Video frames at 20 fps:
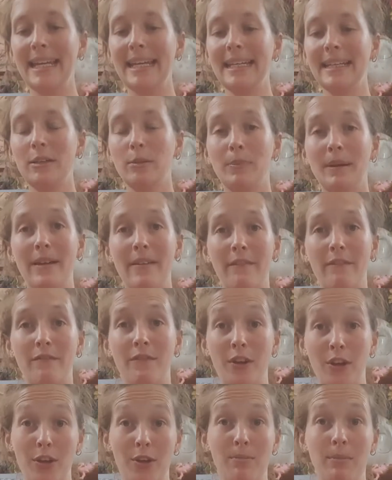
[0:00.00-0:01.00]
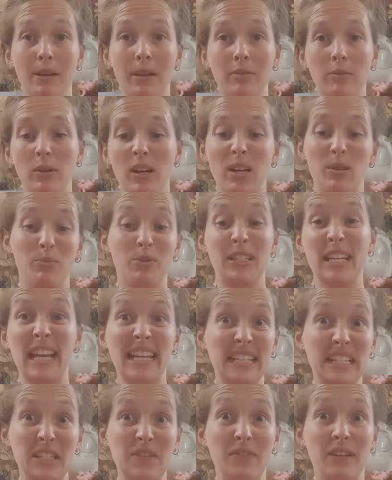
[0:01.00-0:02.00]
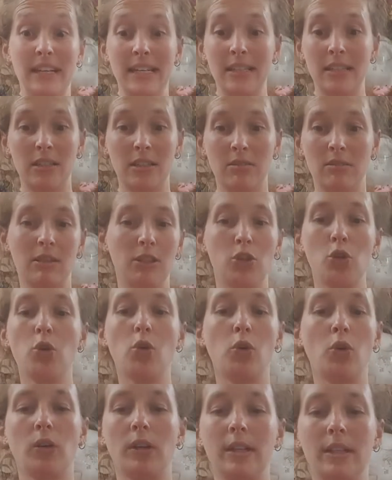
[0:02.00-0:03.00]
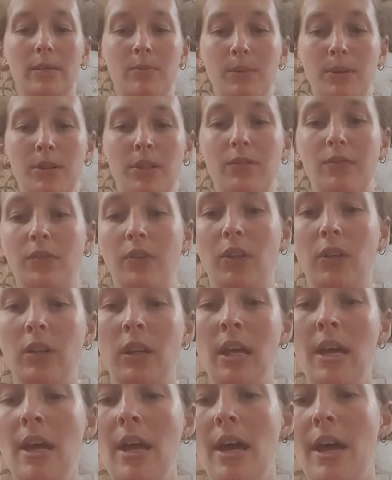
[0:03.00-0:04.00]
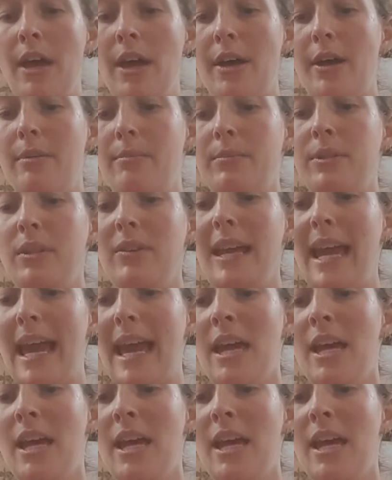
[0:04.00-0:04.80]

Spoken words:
little bit firmer. We're going to pretend it's finished and as tall and as beautiful. So yeah,